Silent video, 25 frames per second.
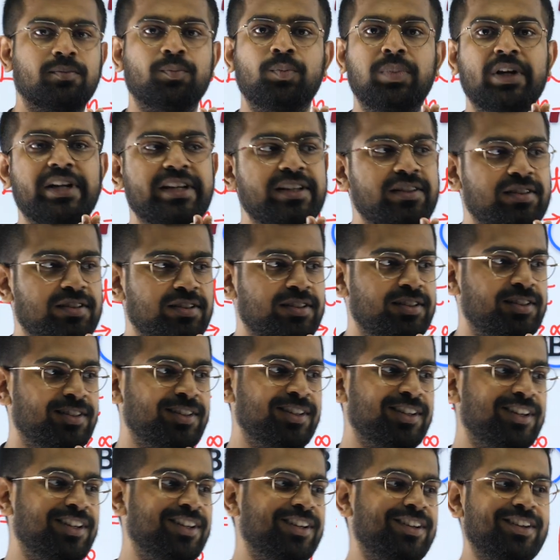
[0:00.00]
Please.
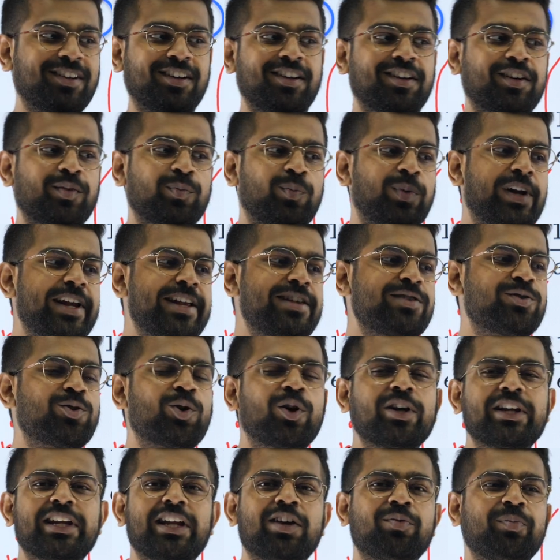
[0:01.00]
Please
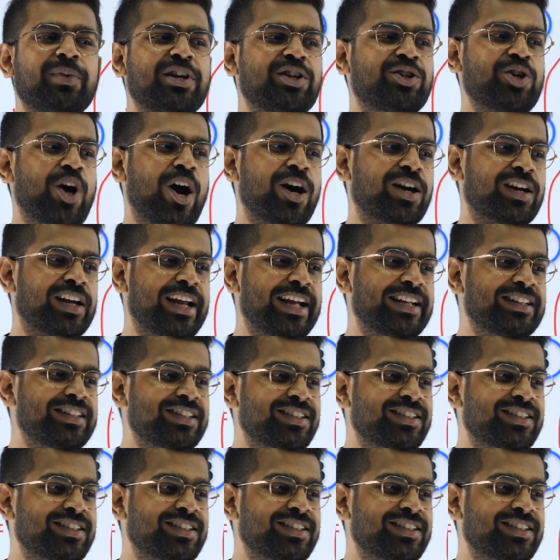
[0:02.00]
don't give me shock like